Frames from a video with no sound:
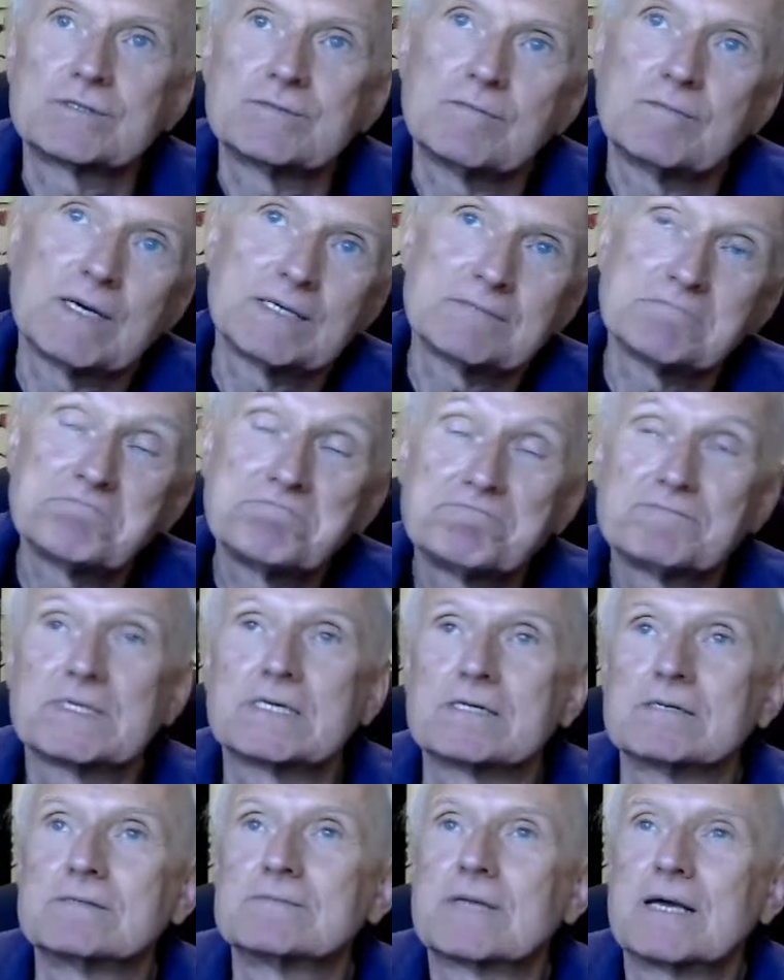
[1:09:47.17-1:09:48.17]
But
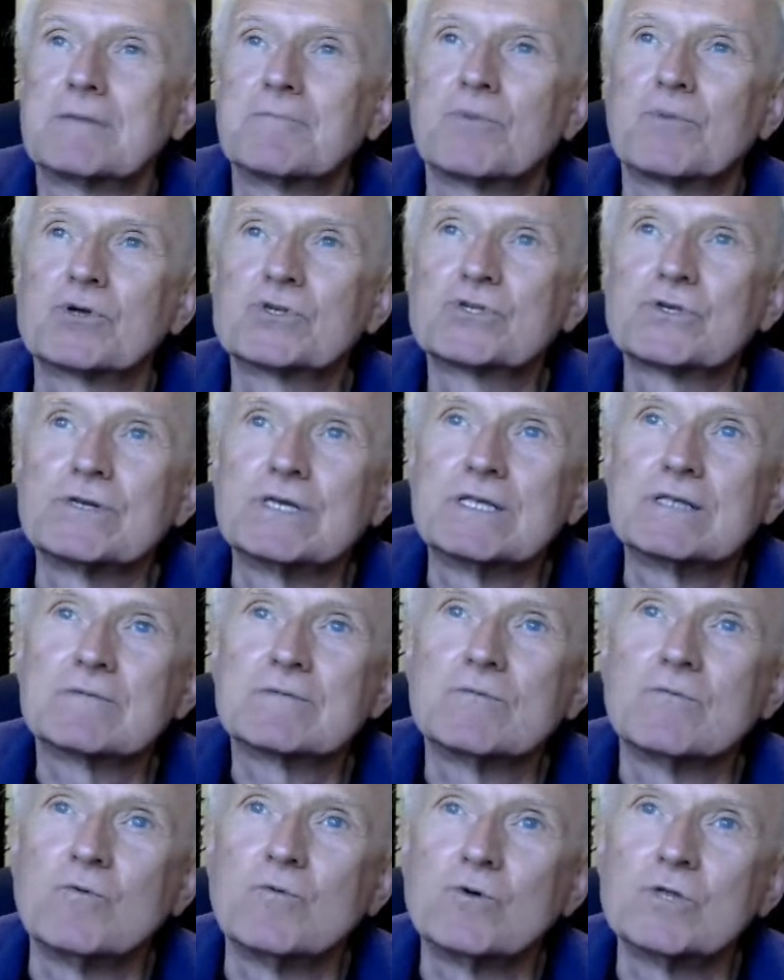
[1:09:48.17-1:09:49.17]
I personally
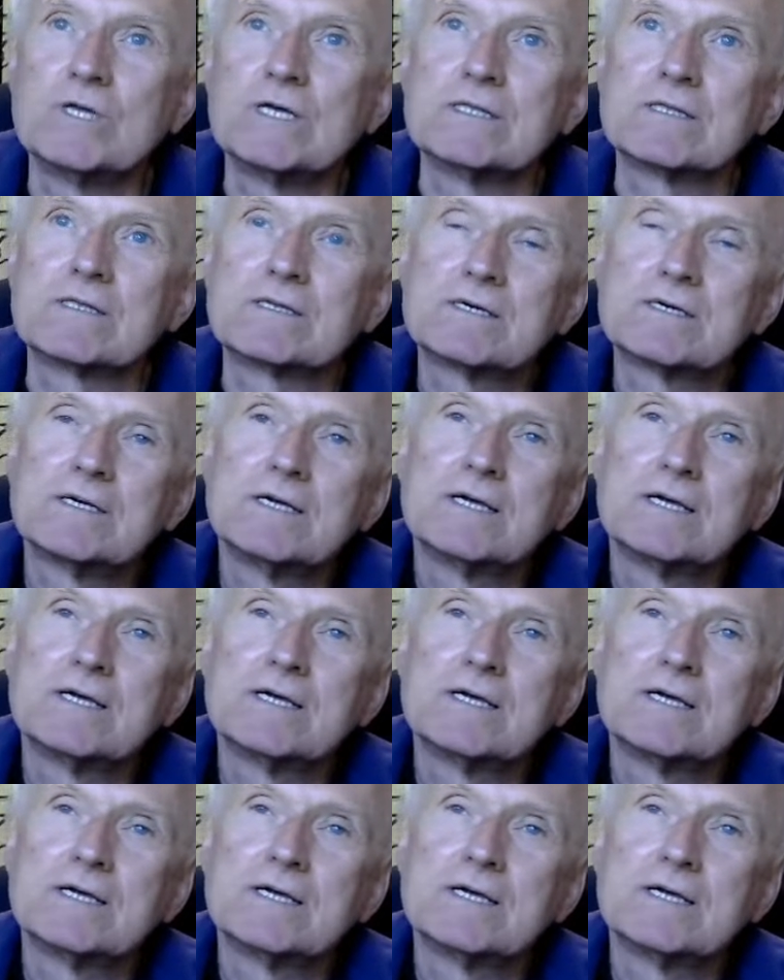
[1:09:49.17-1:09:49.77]
wouldn't,